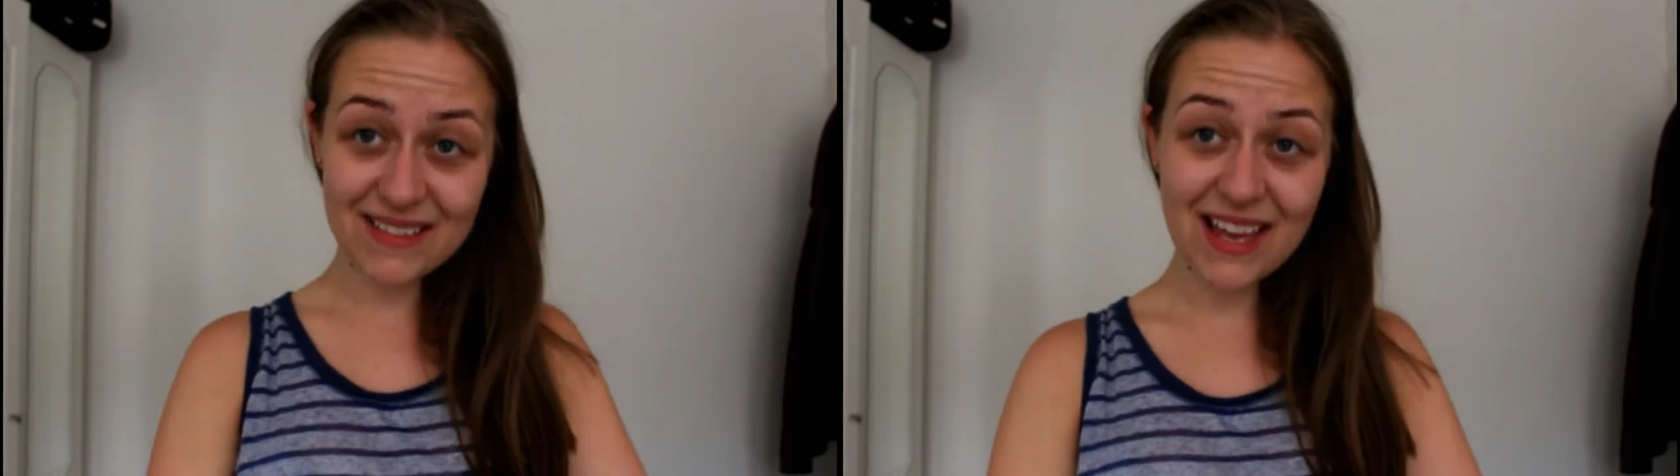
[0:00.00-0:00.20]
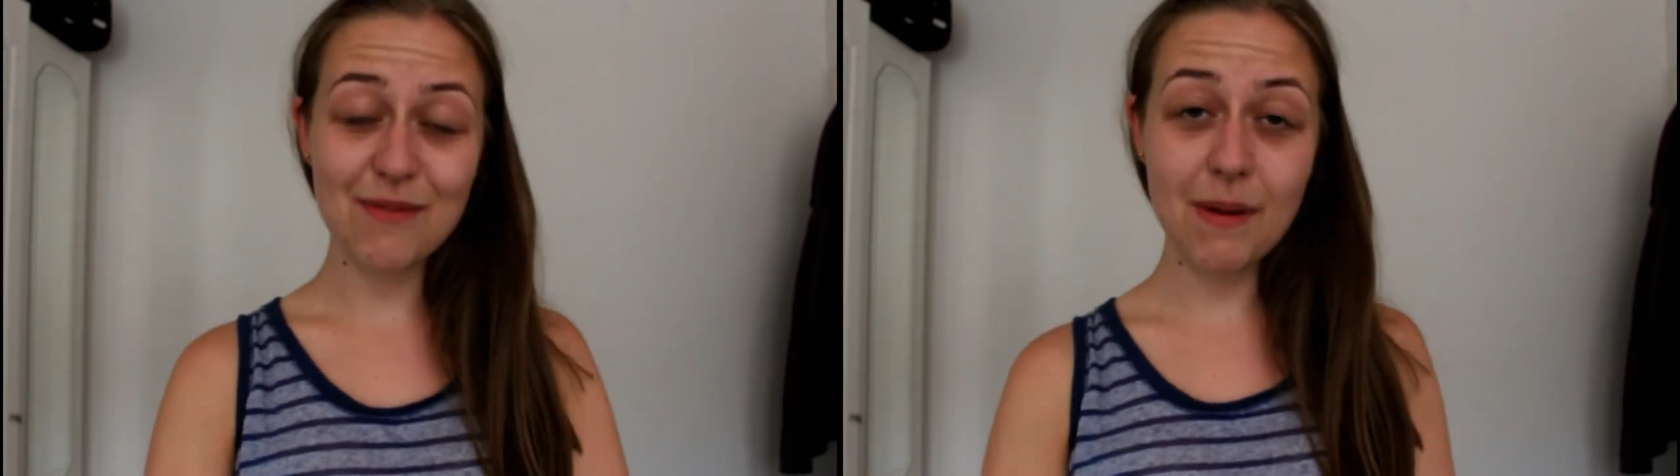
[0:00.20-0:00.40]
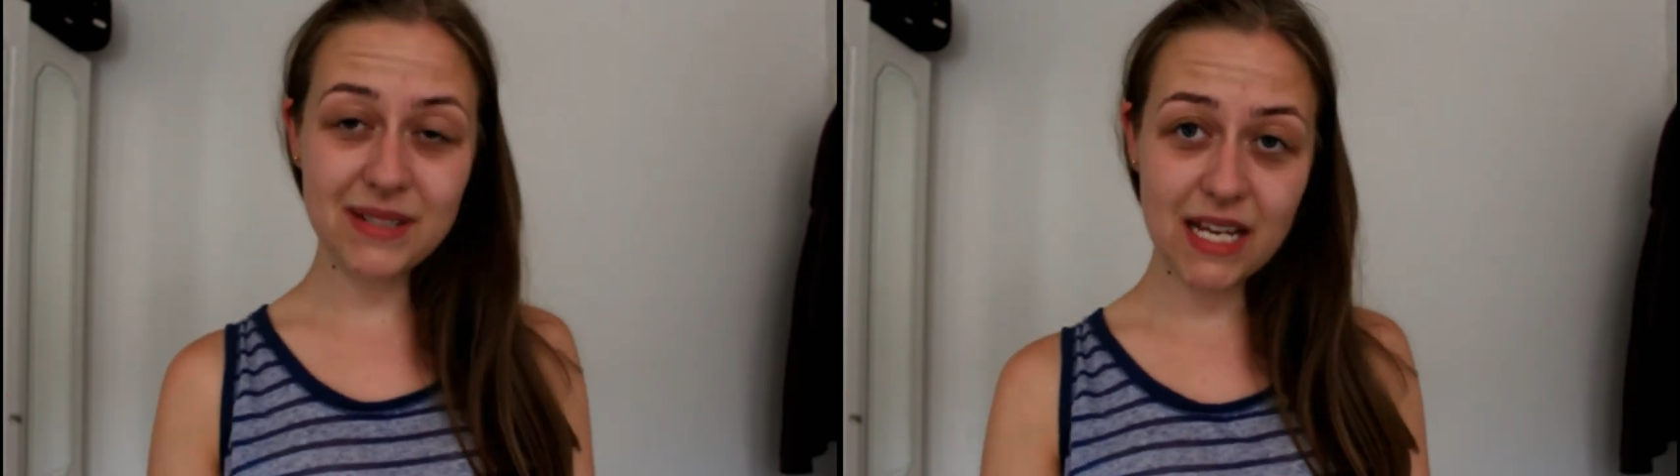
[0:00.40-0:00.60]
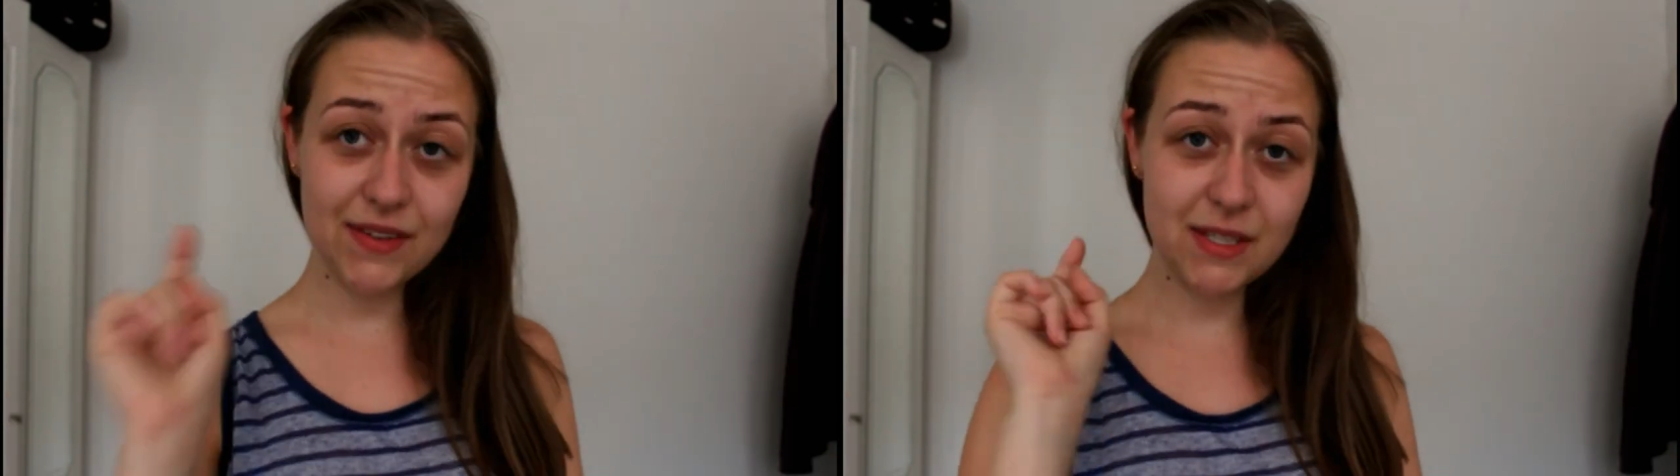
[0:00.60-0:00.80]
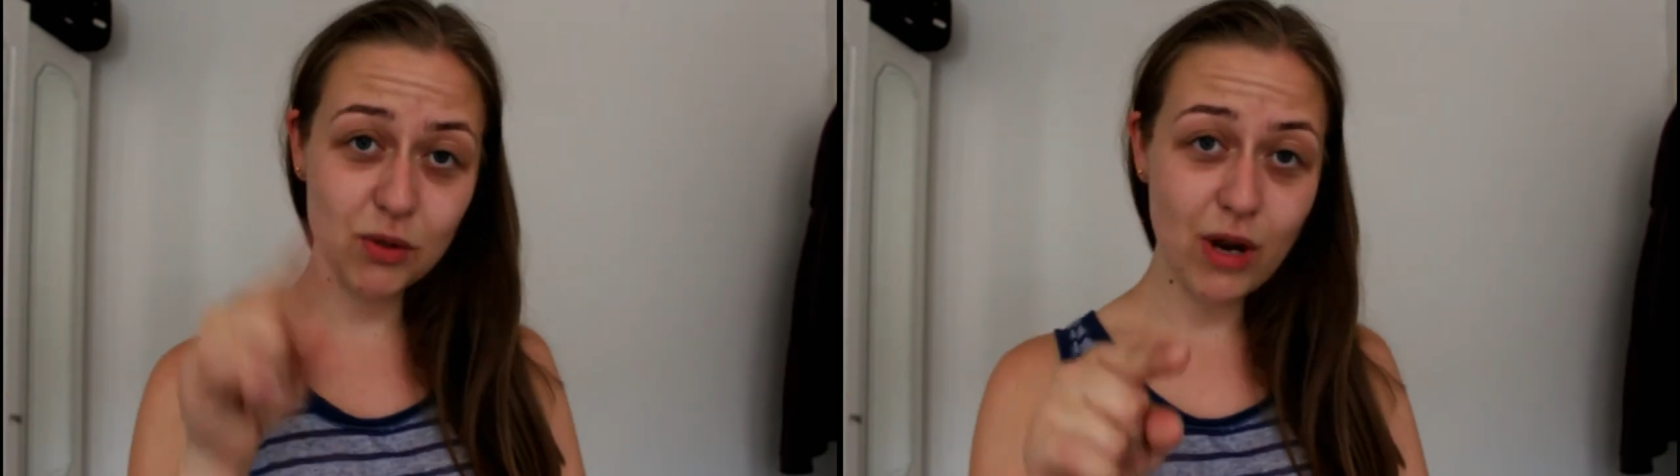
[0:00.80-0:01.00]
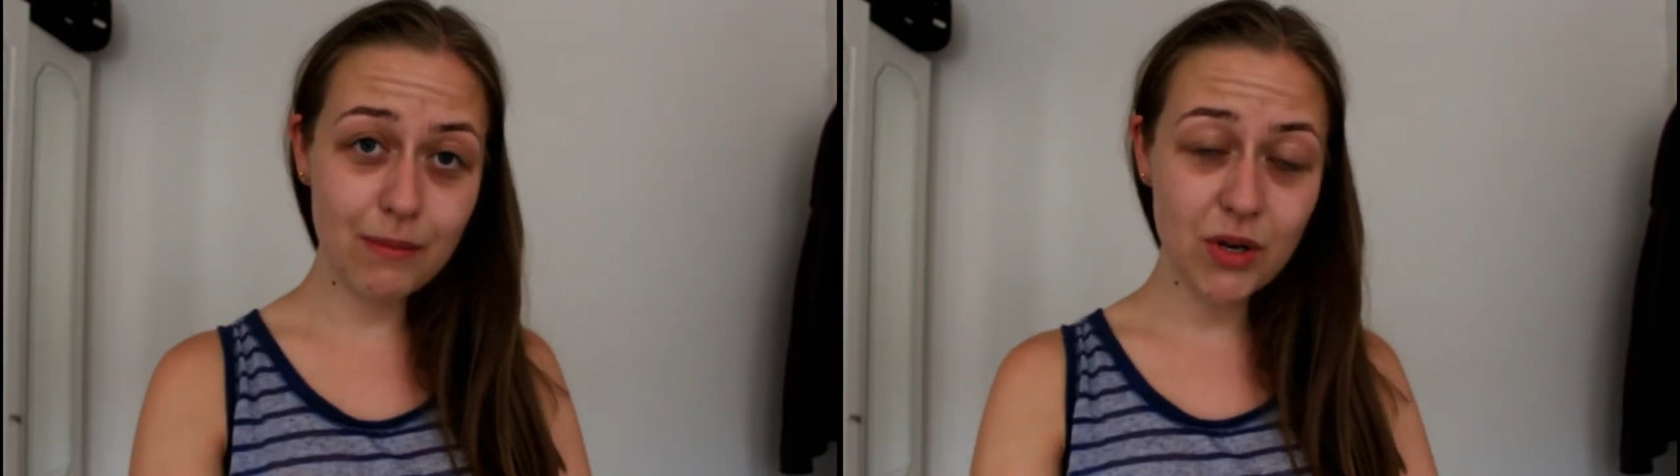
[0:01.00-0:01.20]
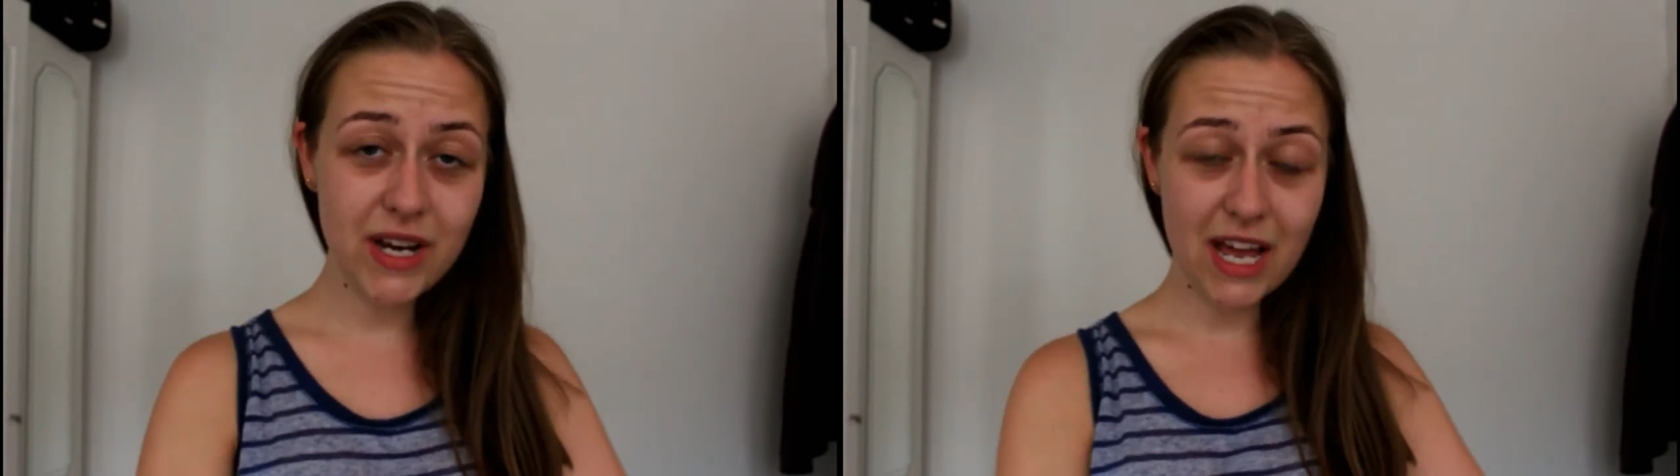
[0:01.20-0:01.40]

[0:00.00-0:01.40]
yeah, remember to hit the subscribe button.